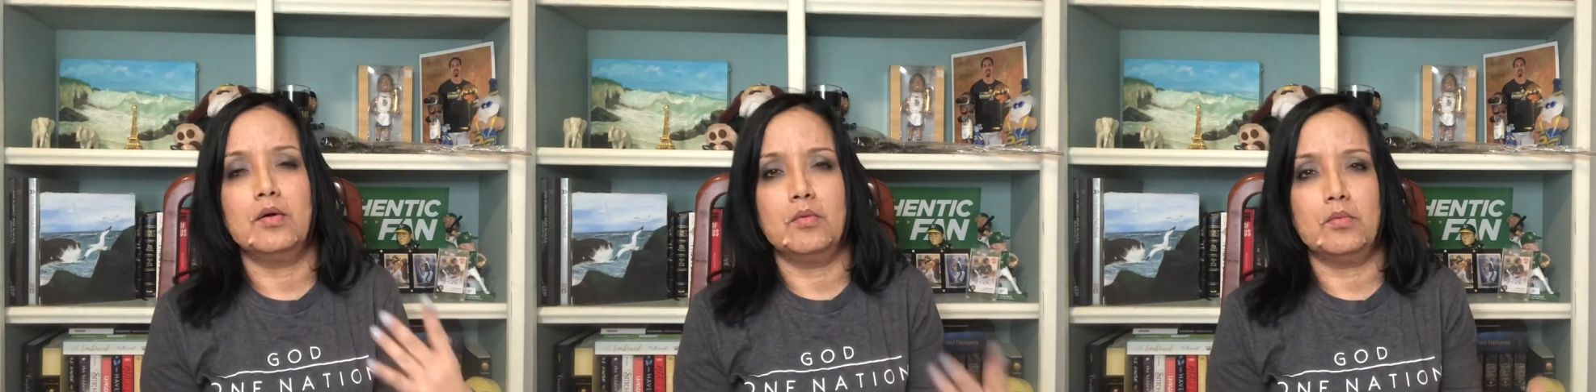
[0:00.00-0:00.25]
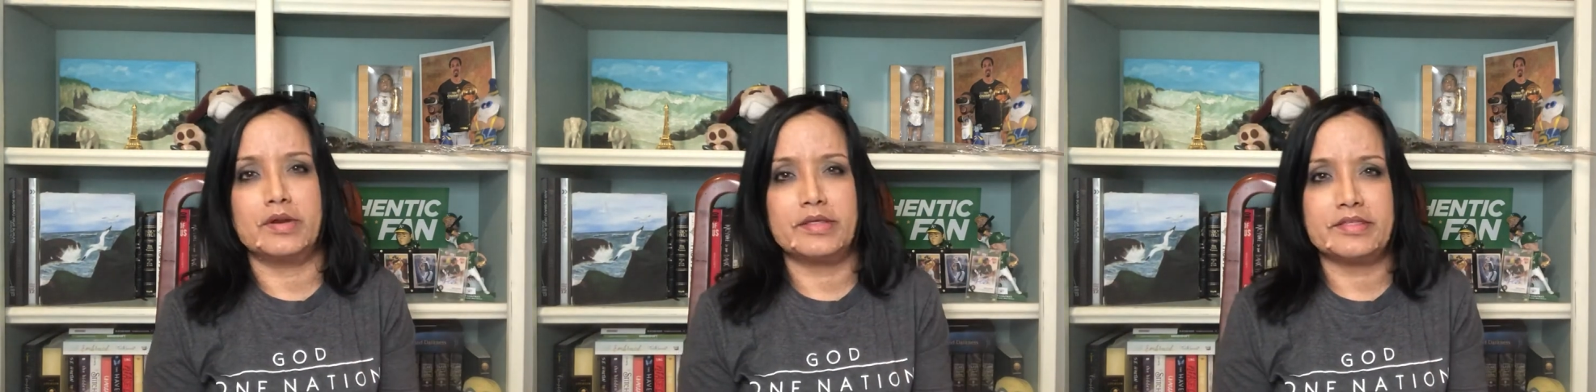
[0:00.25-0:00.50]

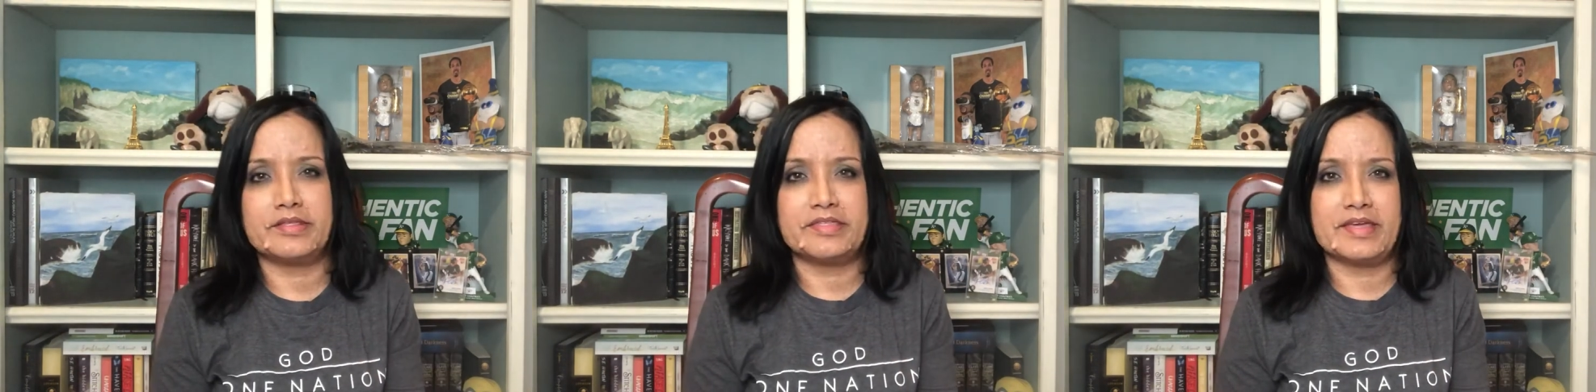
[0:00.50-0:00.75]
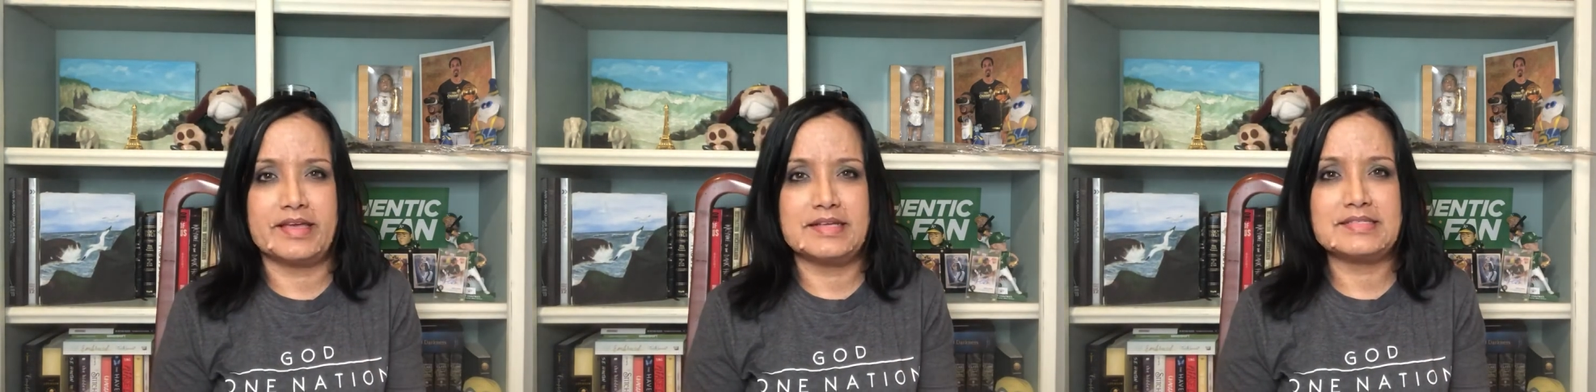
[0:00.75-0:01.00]
One of the
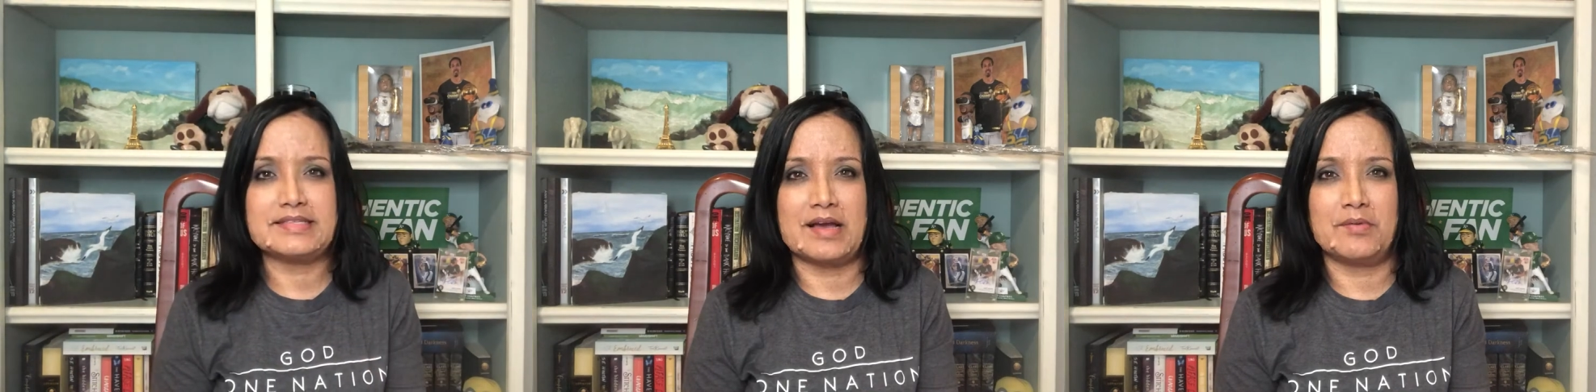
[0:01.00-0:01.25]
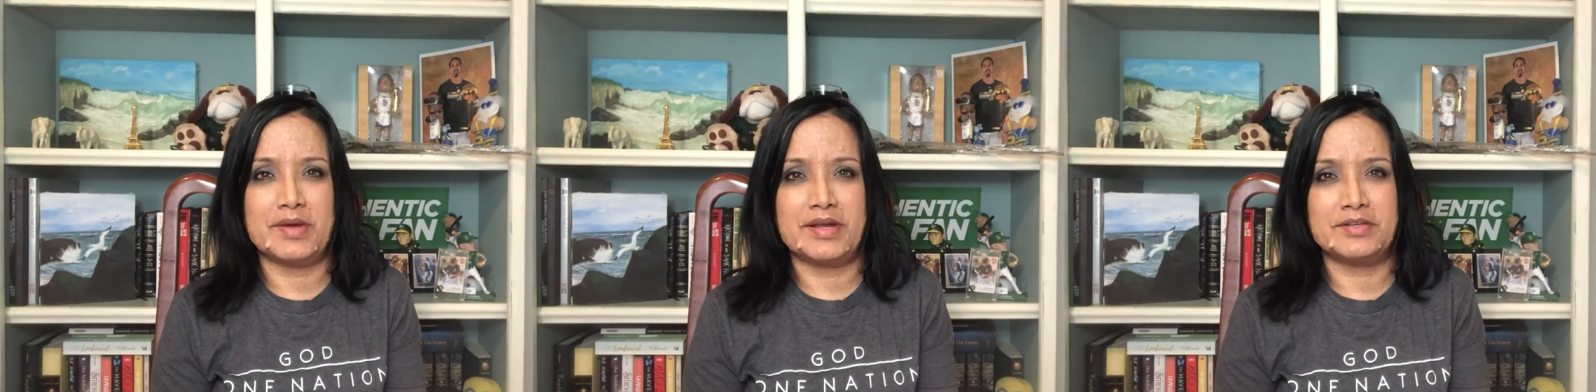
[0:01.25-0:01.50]
things
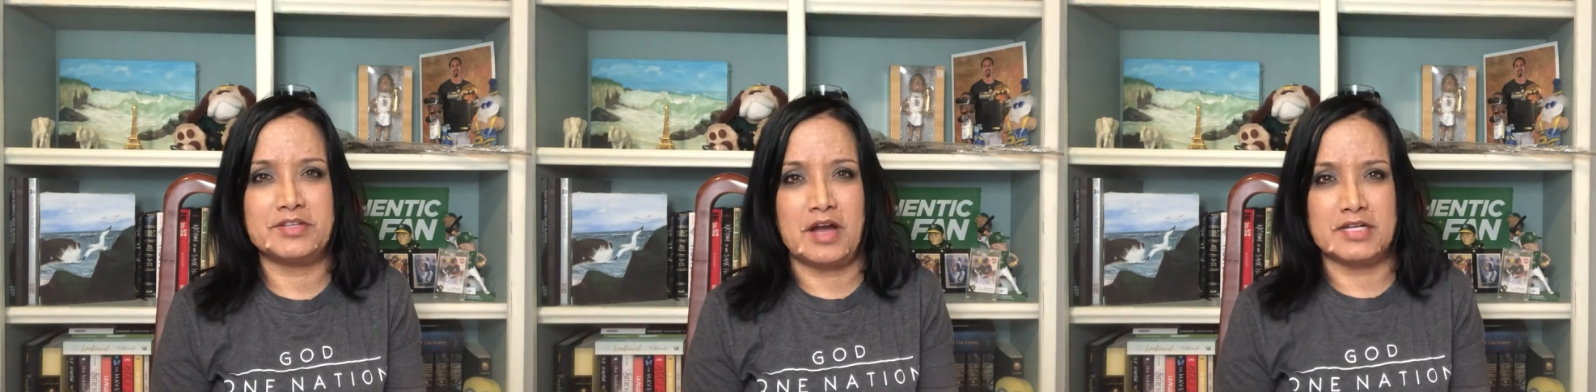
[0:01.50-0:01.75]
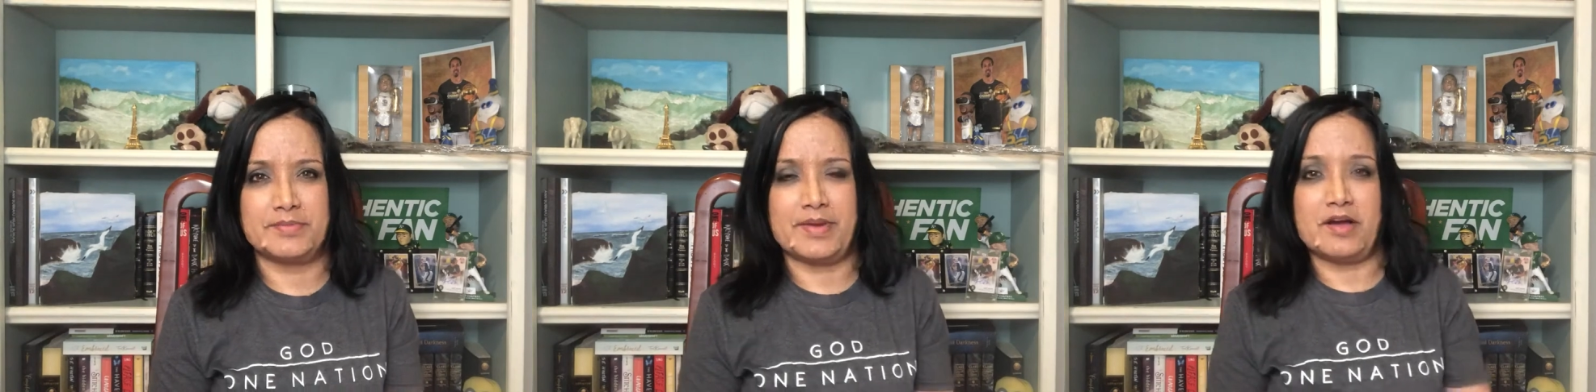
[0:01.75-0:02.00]
that we
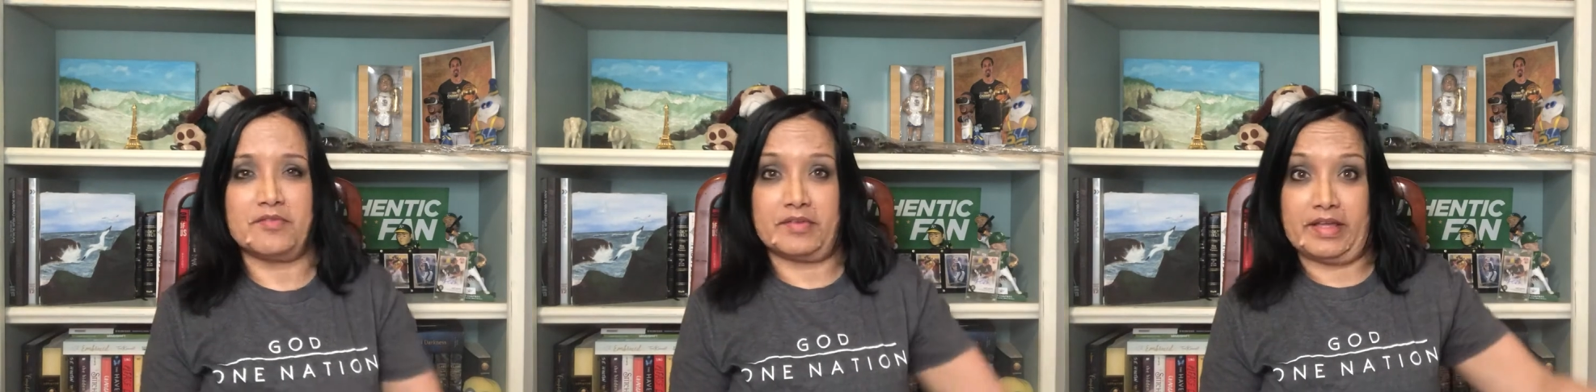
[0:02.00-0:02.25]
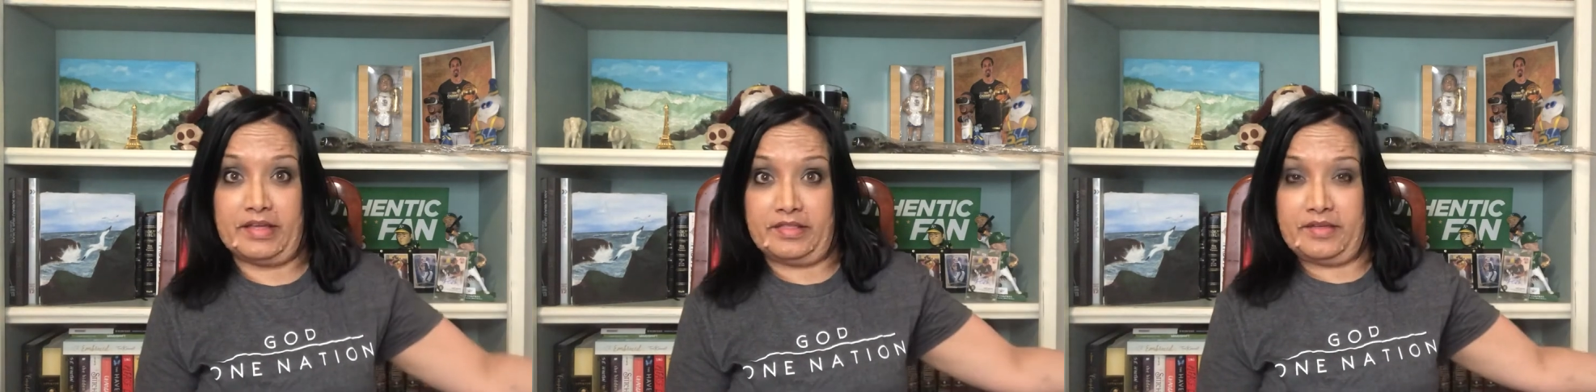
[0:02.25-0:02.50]
talked about
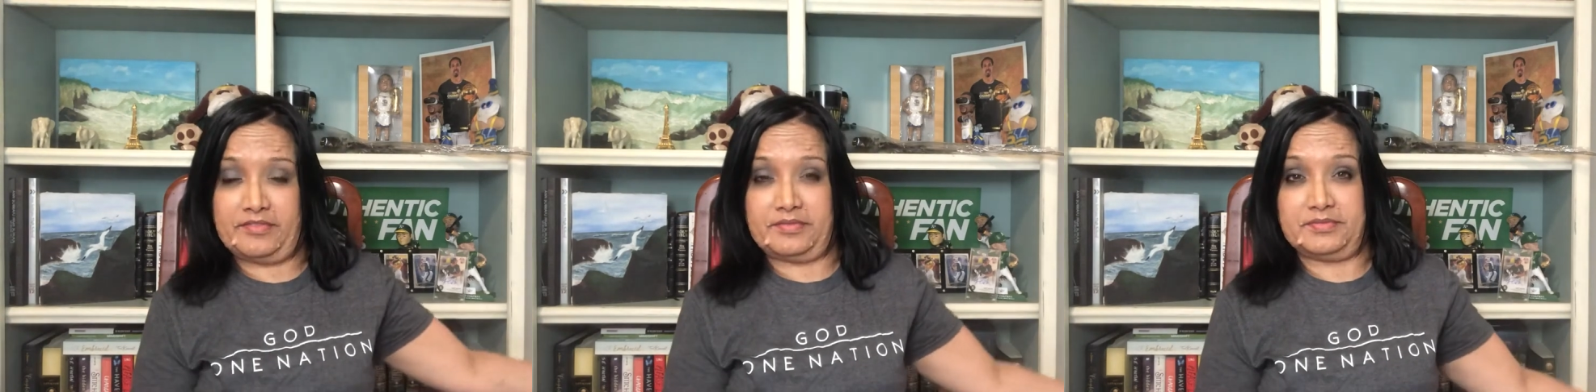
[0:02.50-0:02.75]
in the